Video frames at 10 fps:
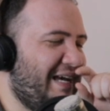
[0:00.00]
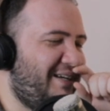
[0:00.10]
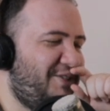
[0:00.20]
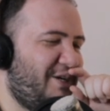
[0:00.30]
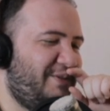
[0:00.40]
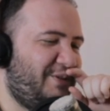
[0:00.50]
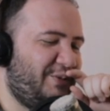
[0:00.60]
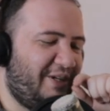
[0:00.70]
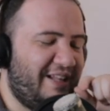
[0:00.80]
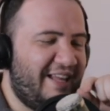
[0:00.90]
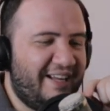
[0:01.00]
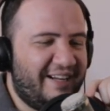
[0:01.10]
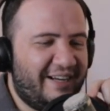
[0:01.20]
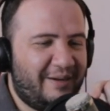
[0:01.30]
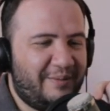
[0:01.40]
shop as well.
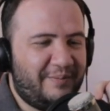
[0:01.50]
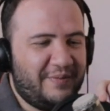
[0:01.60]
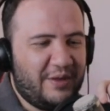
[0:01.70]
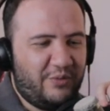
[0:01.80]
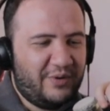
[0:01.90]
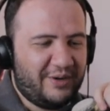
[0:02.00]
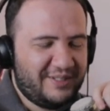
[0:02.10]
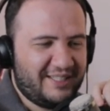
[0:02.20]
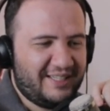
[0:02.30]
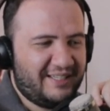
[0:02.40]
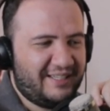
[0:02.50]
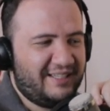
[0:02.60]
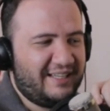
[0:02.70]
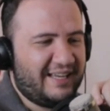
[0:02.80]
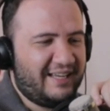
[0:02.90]
When I was a kid
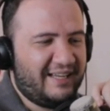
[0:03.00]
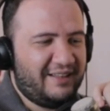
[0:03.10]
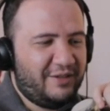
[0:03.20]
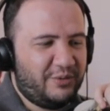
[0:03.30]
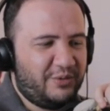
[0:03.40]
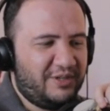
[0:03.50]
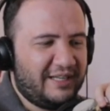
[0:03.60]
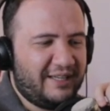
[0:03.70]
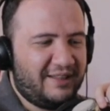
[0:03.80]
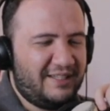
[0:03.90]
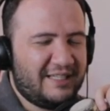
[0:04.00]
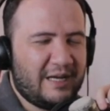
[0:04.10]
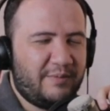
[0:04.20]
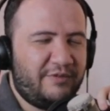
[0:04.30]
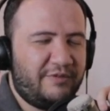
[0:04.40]
and there were like these
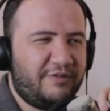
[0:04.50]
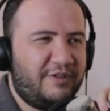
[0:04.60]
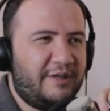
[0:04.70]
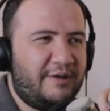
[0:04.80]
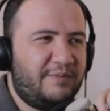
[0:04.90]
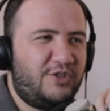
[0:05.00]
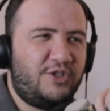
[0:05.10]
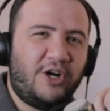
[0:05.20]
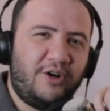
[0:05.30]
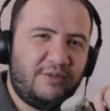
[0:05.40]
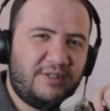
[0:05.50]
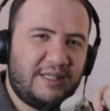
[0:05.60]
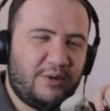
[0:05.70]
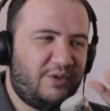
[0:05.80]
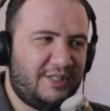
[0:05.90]
type of songs that
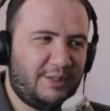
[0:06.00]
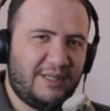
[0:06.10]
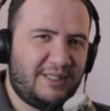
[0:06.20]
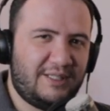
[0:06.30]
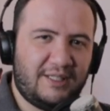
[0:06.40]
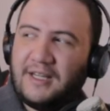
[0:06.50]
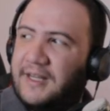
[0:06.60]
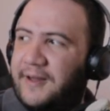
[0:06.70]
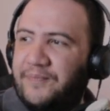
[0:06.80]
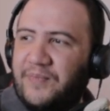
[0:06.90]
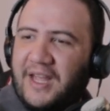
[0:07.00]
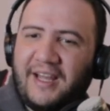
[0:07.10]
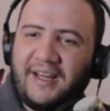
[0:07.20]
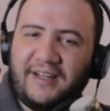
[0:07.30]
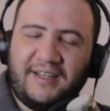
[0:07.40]
were explicit,
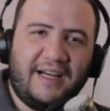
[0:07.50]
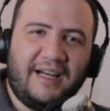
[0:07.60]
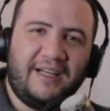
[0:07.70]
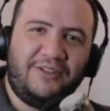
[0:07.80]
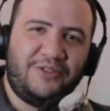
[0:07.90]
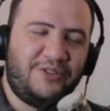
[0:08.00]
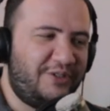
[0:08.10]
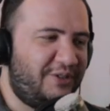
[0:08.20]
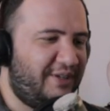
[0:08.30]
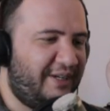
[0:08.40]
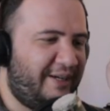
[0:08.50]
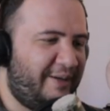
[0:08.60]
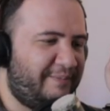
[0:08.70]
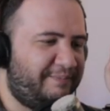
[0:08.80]
and I used to